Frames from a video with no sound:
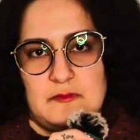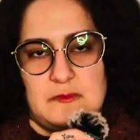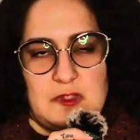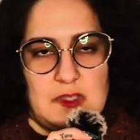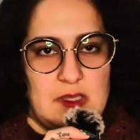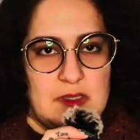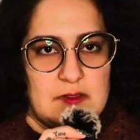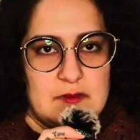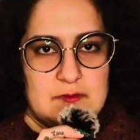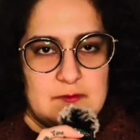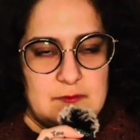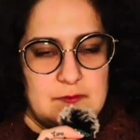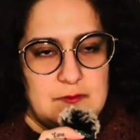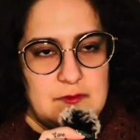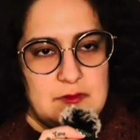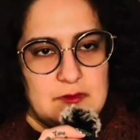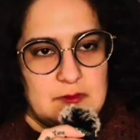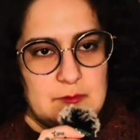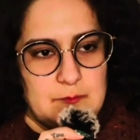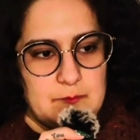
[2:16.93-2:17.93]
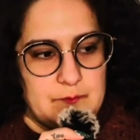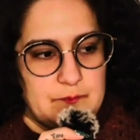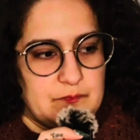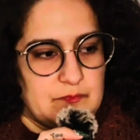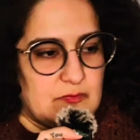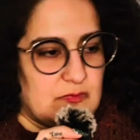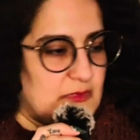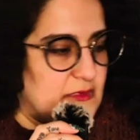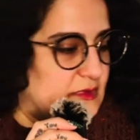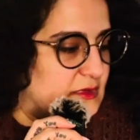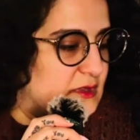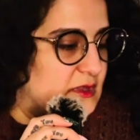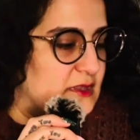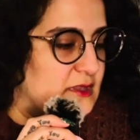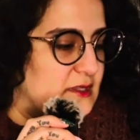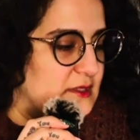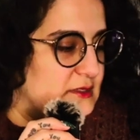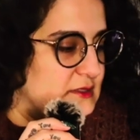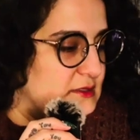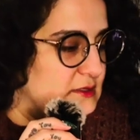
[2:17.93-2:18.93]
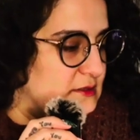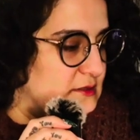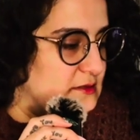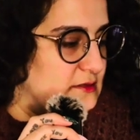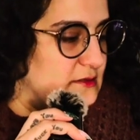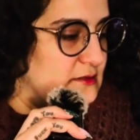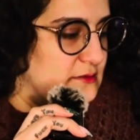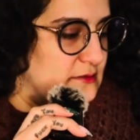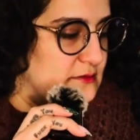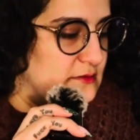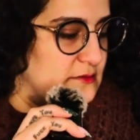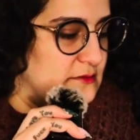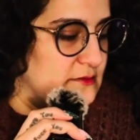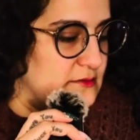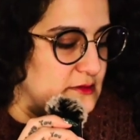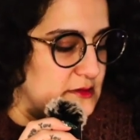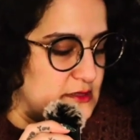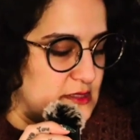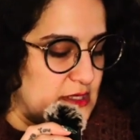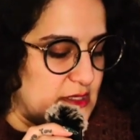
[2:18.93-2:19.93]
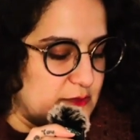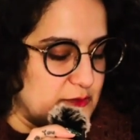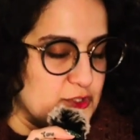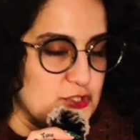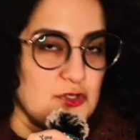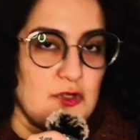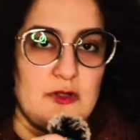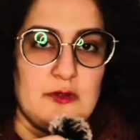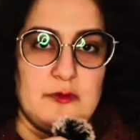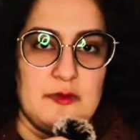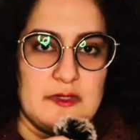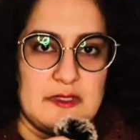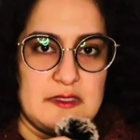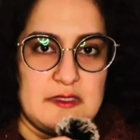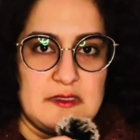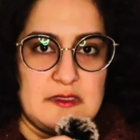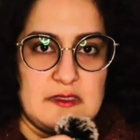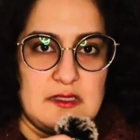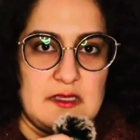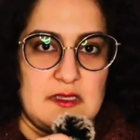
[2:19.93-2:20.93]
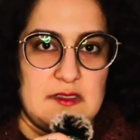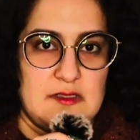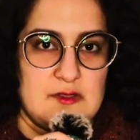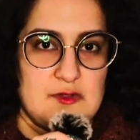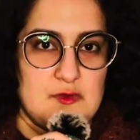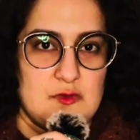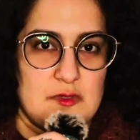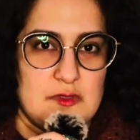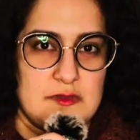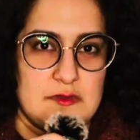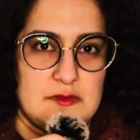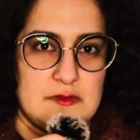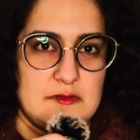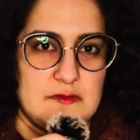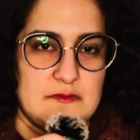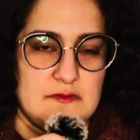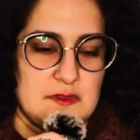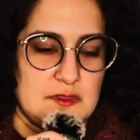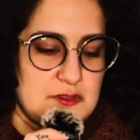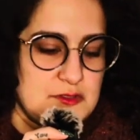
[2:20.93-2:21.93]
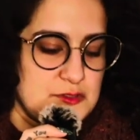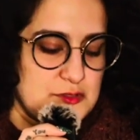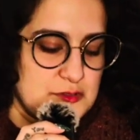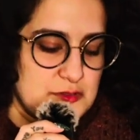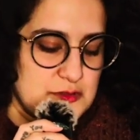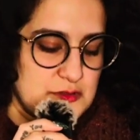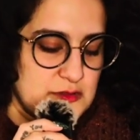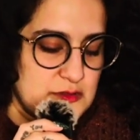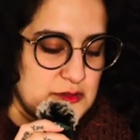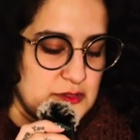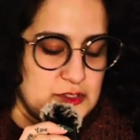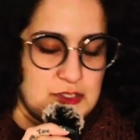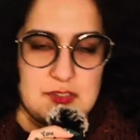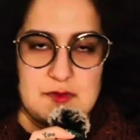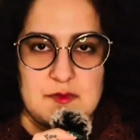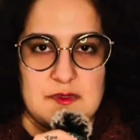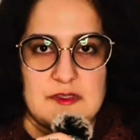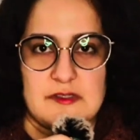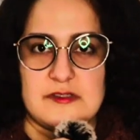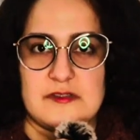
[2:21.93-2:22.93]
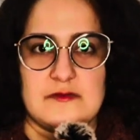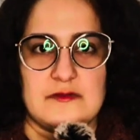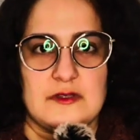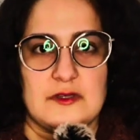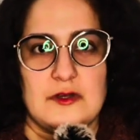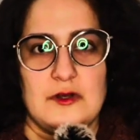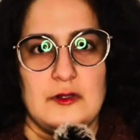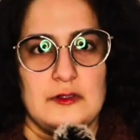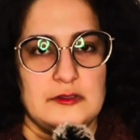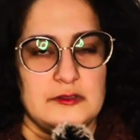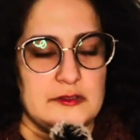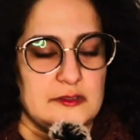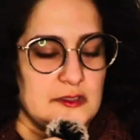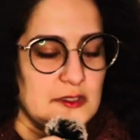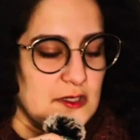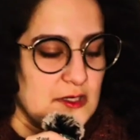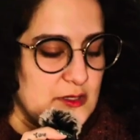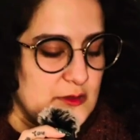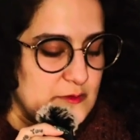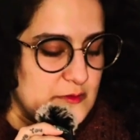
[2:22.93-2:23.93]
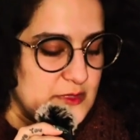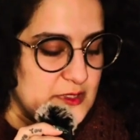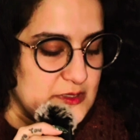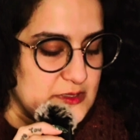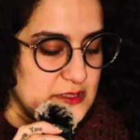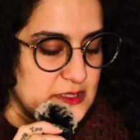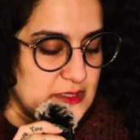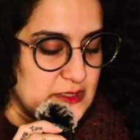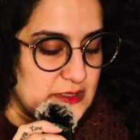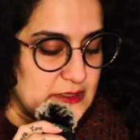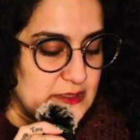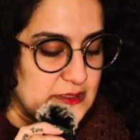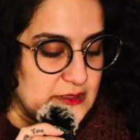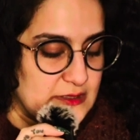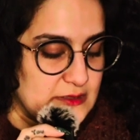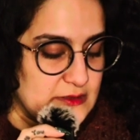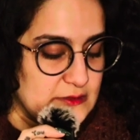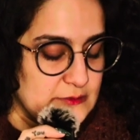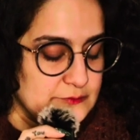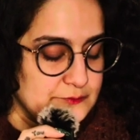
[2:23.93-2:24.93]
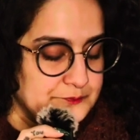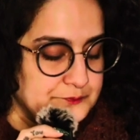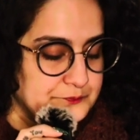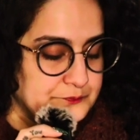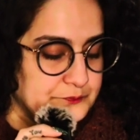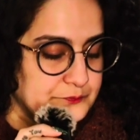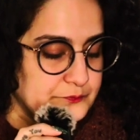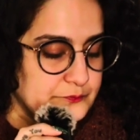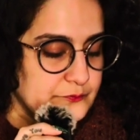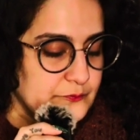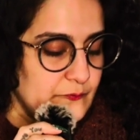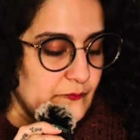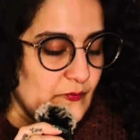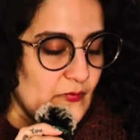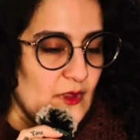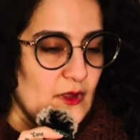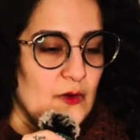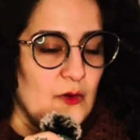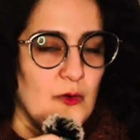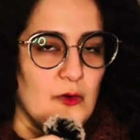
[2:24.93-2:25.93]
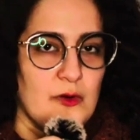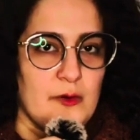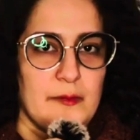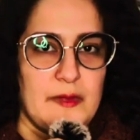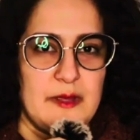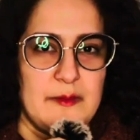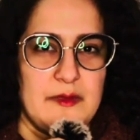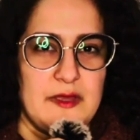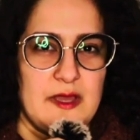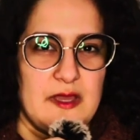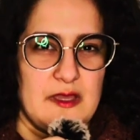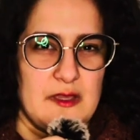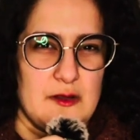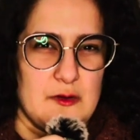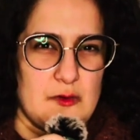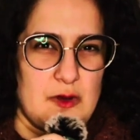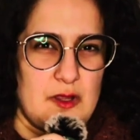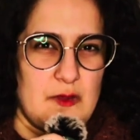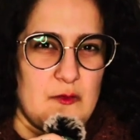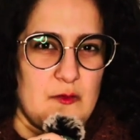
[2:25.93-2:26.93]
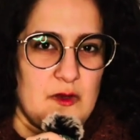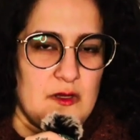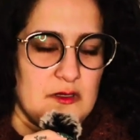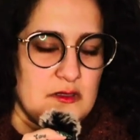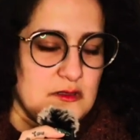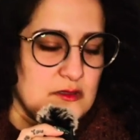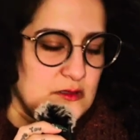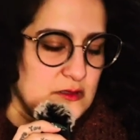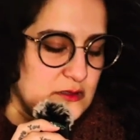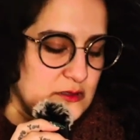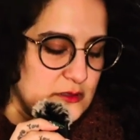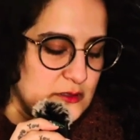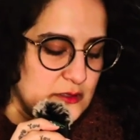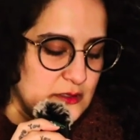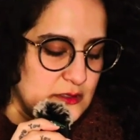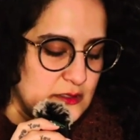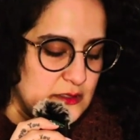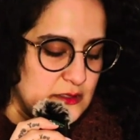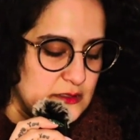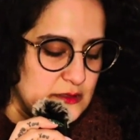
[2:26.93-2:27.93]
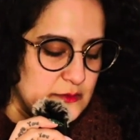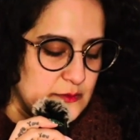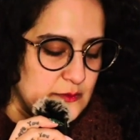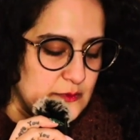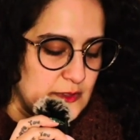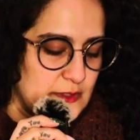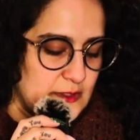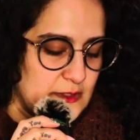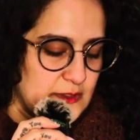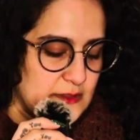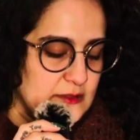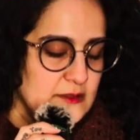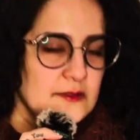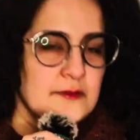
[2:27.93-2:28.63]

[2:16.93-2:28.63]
kind of this same shawl but in a sweater version, just because of the color, because I like it. Or maybe a gray one, but